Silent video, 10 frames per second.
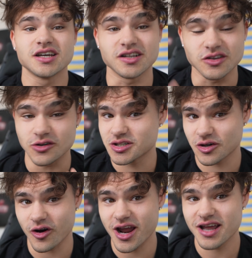It looks
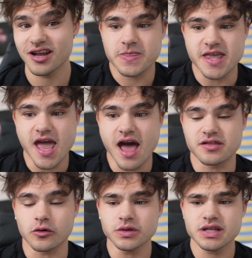great. Yeah,
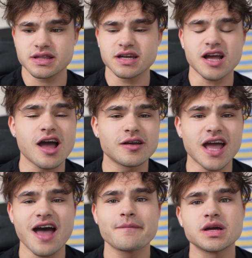the only thing I
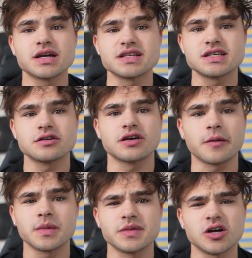have been considering,
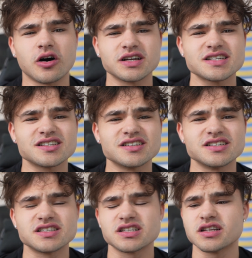I'm gonna be honest,
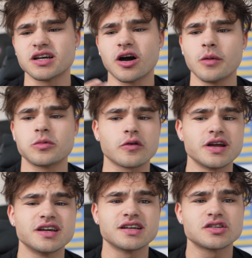is like
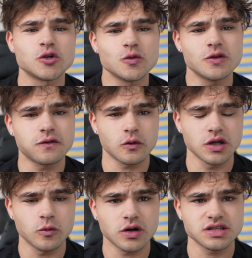upgrading it to the
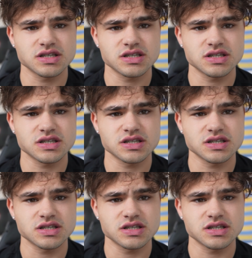41.